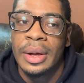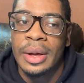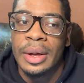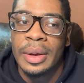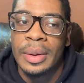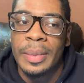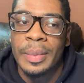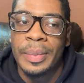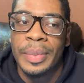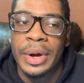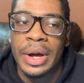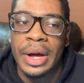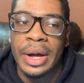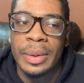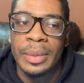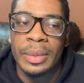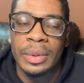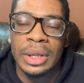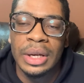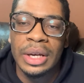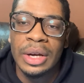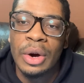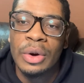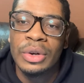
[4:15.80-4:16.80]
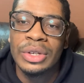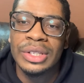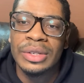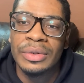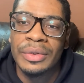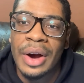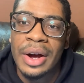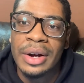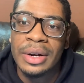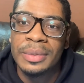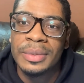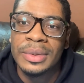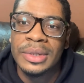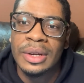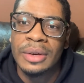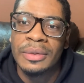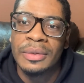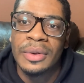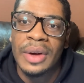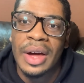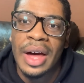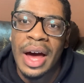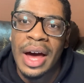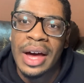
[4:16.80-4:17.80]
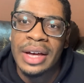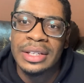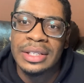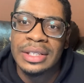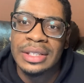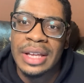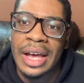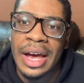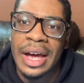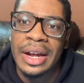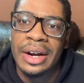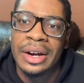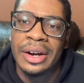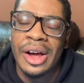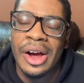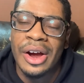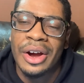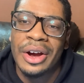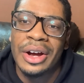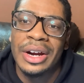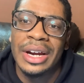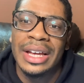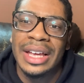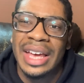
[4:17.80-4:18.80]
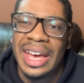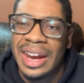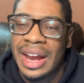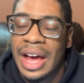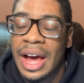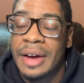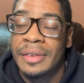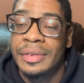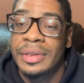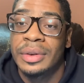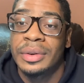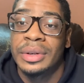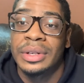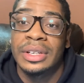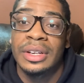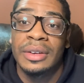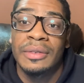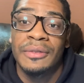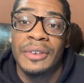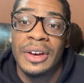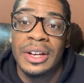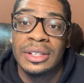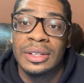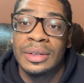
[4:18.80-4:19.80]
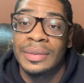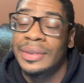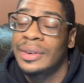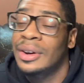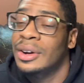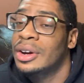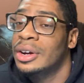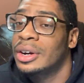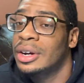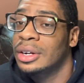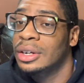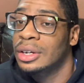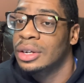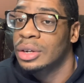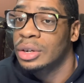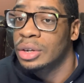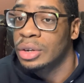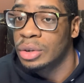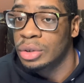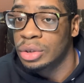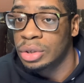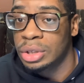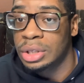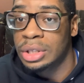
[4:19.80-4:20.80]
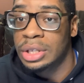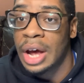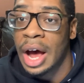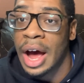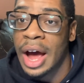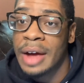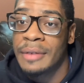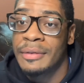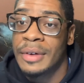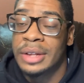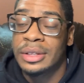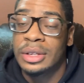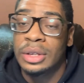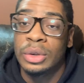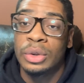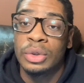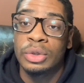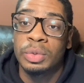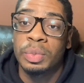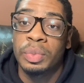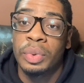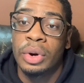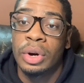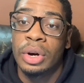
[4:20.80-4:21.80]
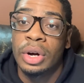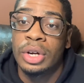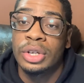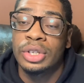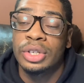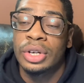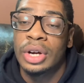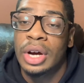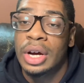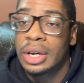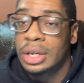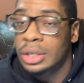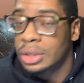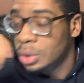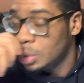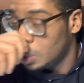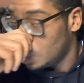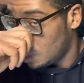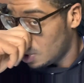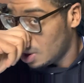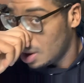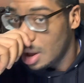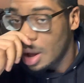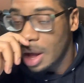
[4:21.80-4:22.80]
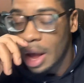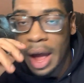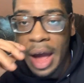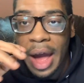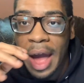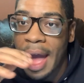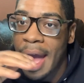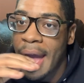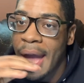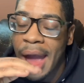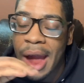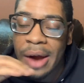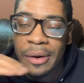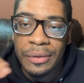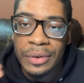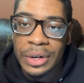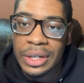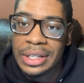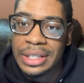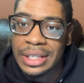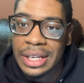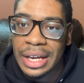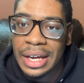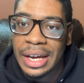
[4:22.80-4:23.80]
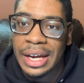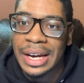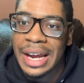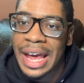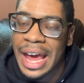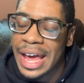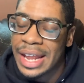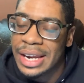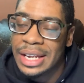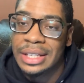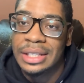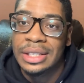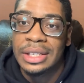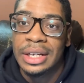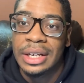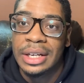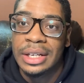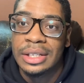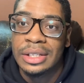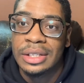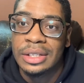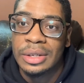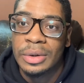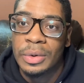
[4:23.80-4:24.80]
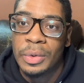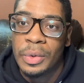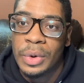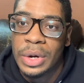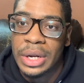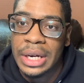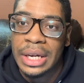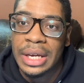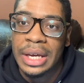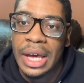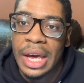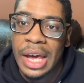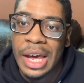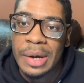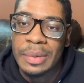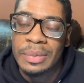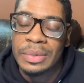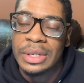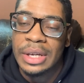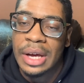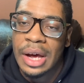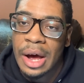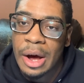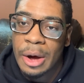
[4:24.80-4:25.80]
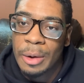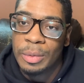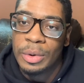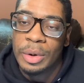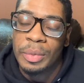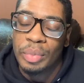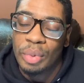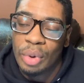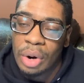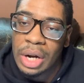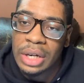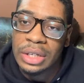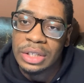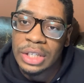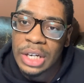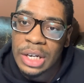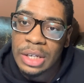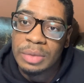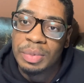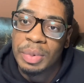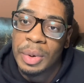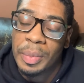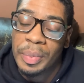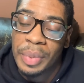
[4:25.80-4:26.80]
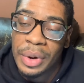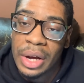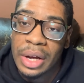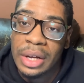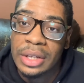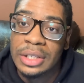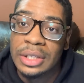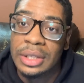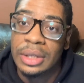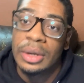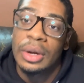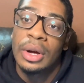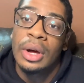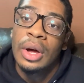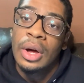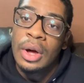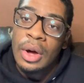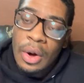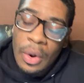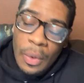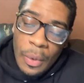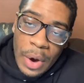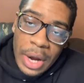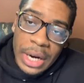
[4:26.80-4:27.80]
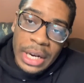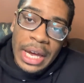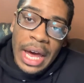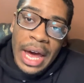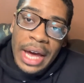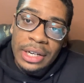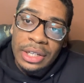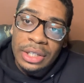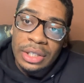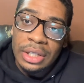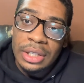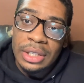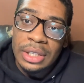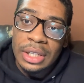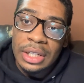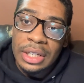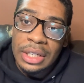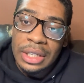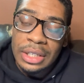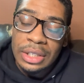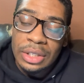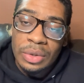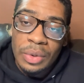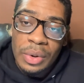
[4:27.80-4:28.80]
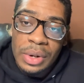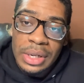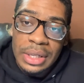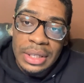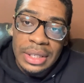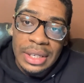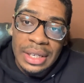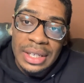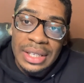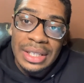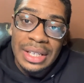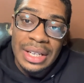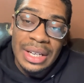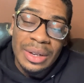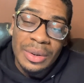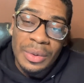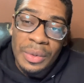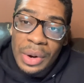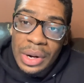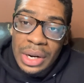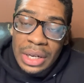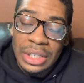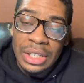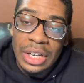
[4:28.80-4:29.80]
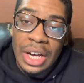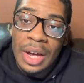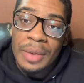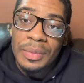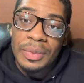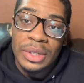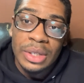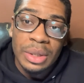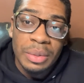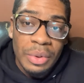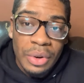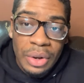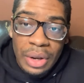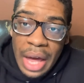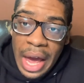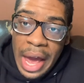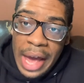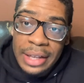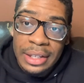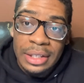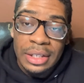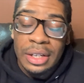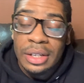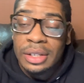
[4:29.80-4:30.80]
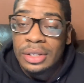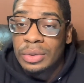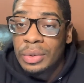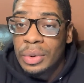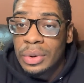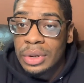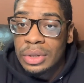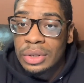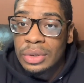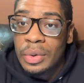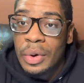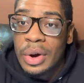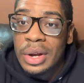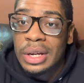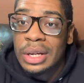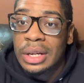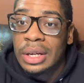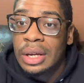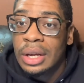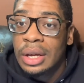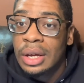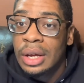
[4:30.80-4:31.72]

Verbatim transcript: But he always surrounded himself with guys that are gonna get after it defensively, are gonna dive at the loose balls, are gonna do everything and anything to win a game, to help LeBron James propel to what he actually did in twenty sixteen, win a championship, or last year twenty twenty,